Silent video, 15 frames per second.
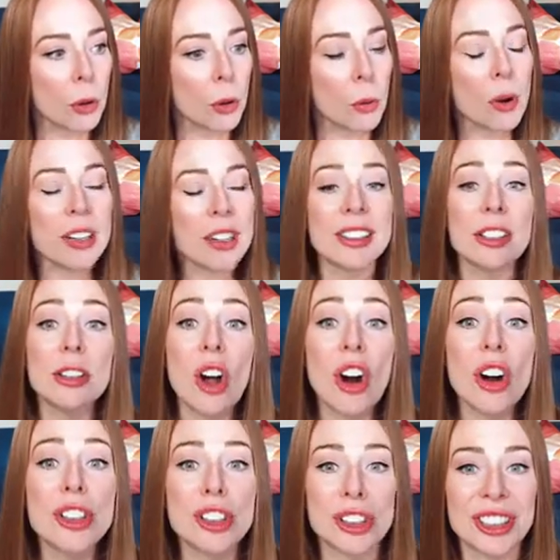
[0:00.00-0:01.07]
Whereas the
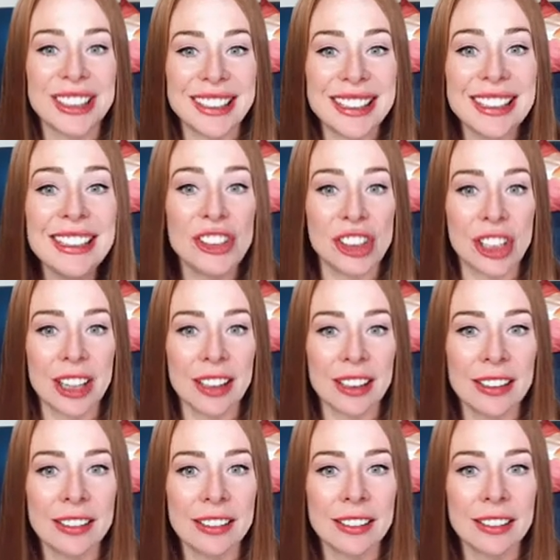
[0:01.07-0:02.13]
larger teaching,